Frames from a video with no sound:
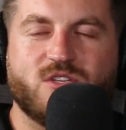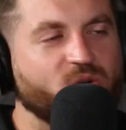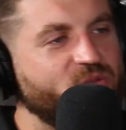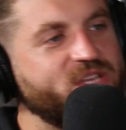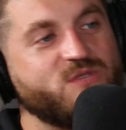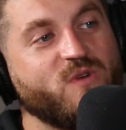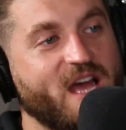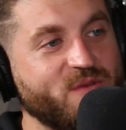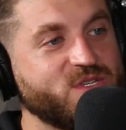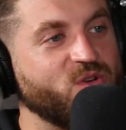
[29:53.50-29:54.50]
So this is what
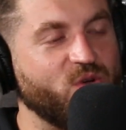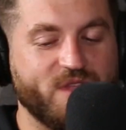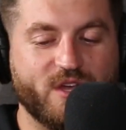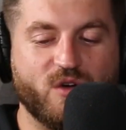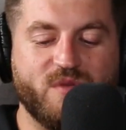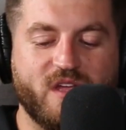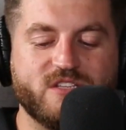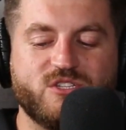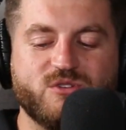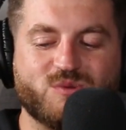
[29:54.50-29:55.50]
I was told. They go,
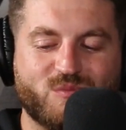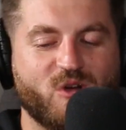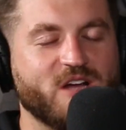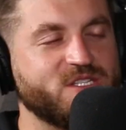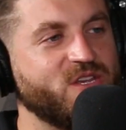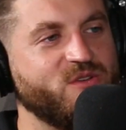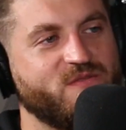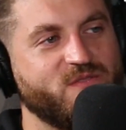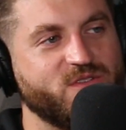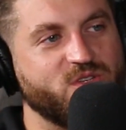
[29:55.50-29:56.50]
because Jews were
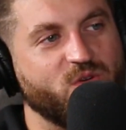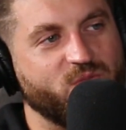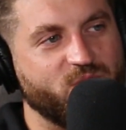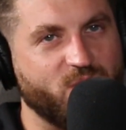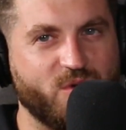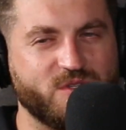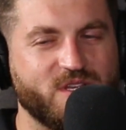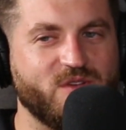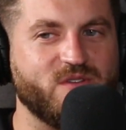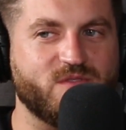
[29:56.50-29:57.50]
persecuted for so
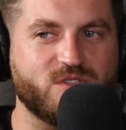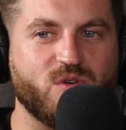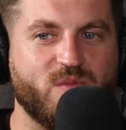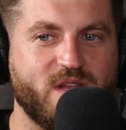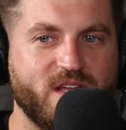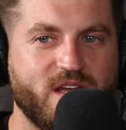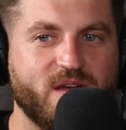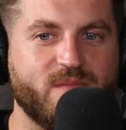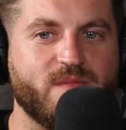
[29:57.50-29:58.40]
many